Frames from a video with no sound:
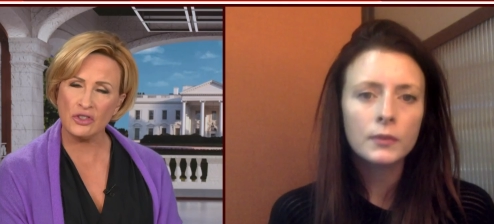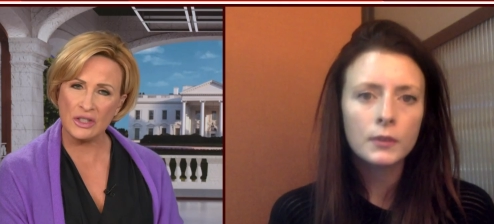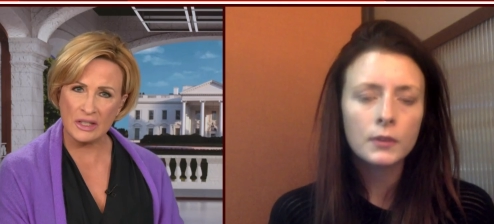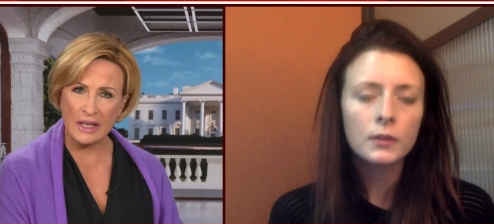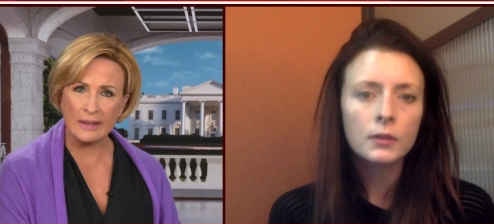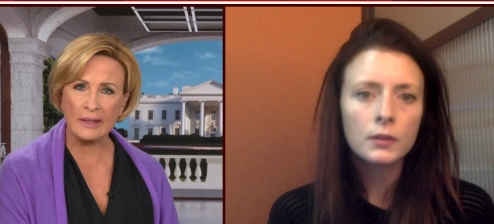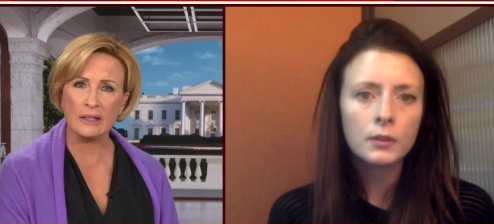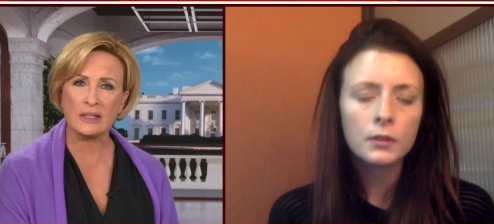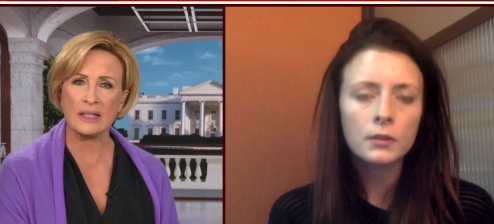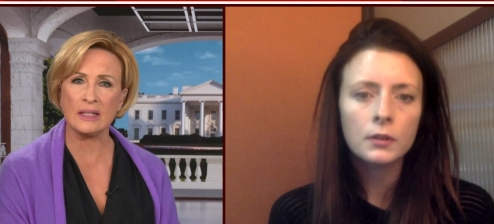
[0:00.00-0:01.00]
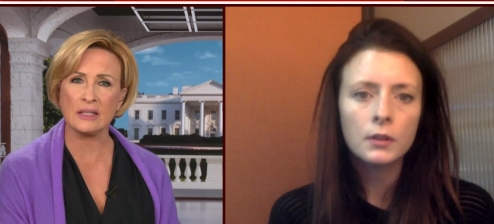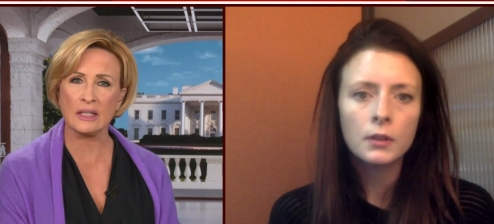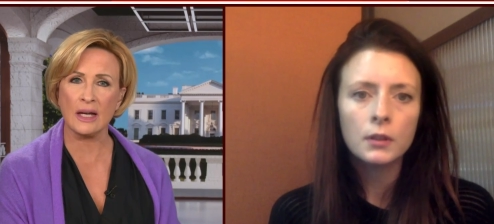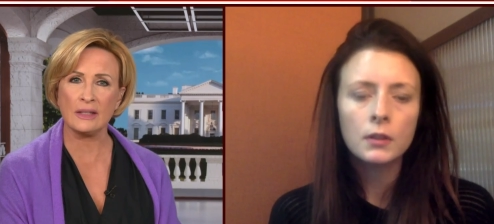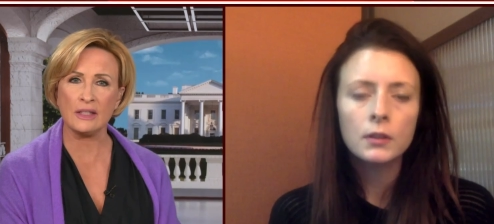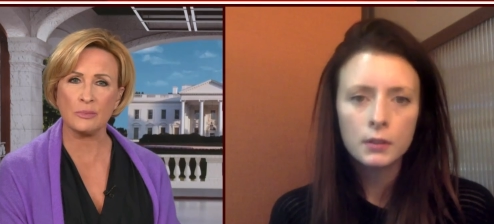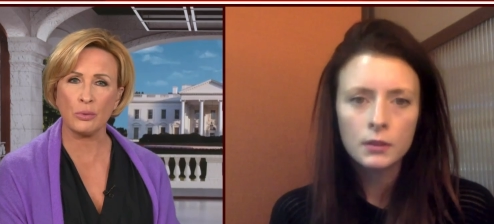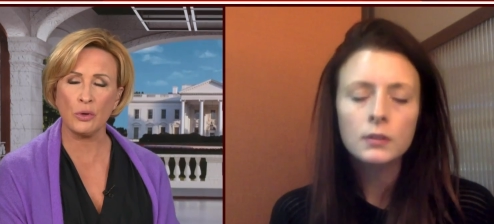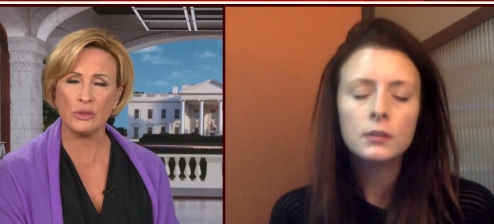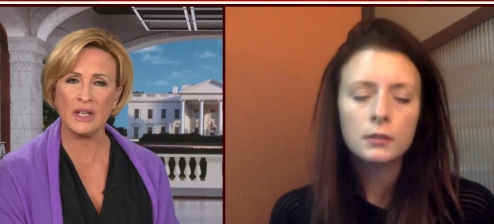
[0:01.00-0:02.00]
Speaker 1: just taking us inside these
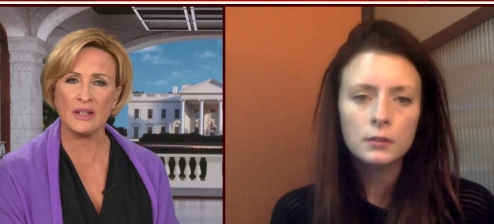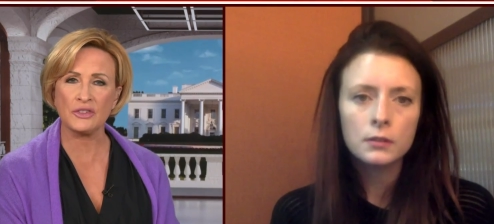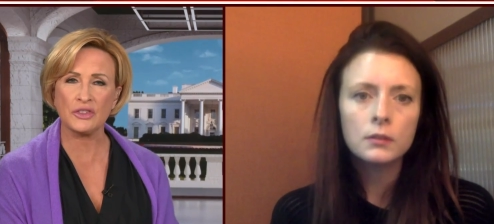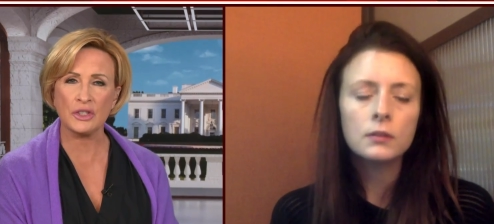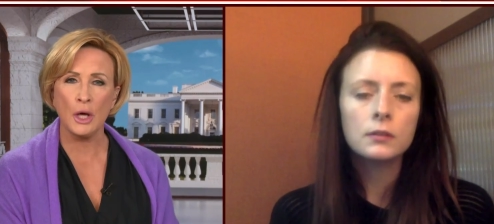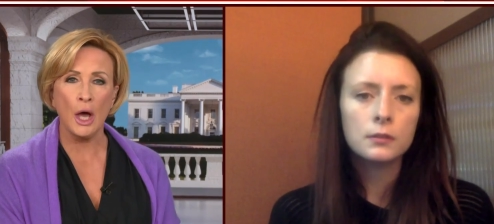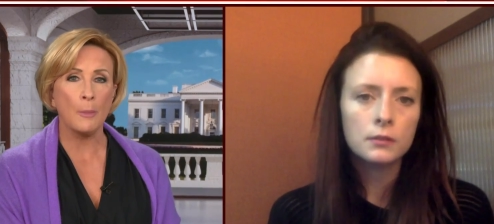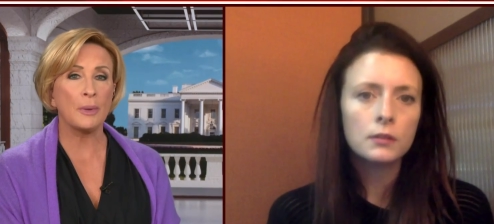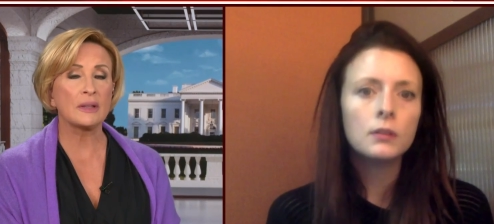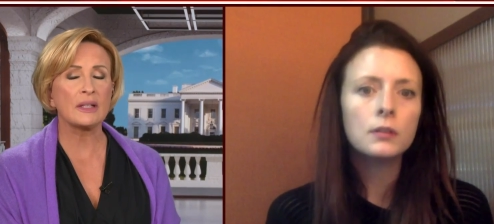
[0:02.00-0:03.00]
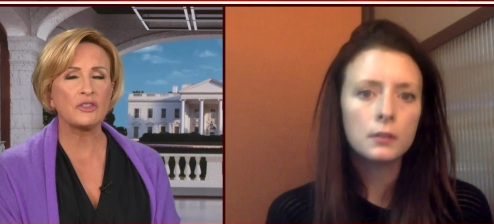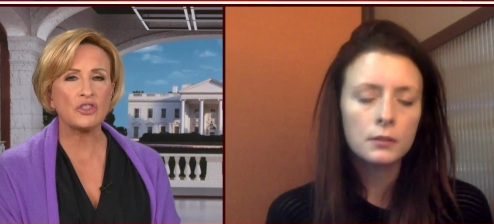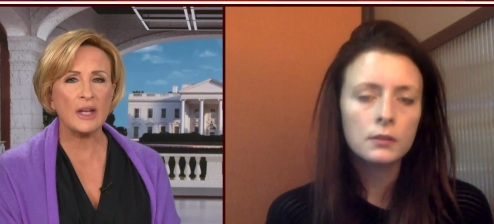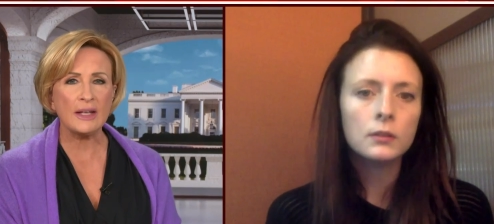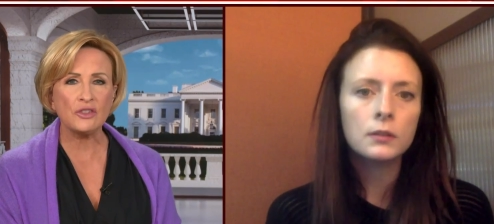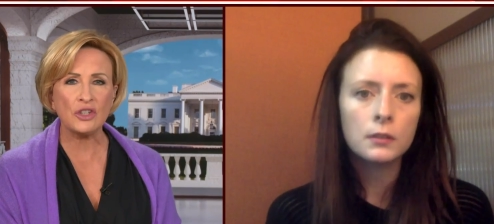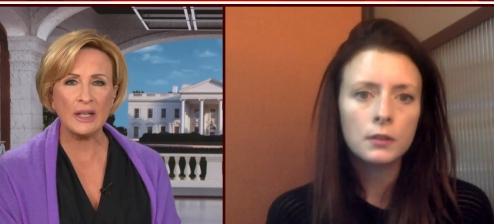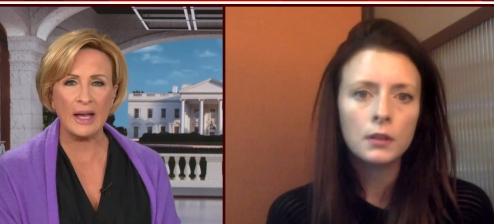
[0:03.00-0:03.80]
protests, but the changing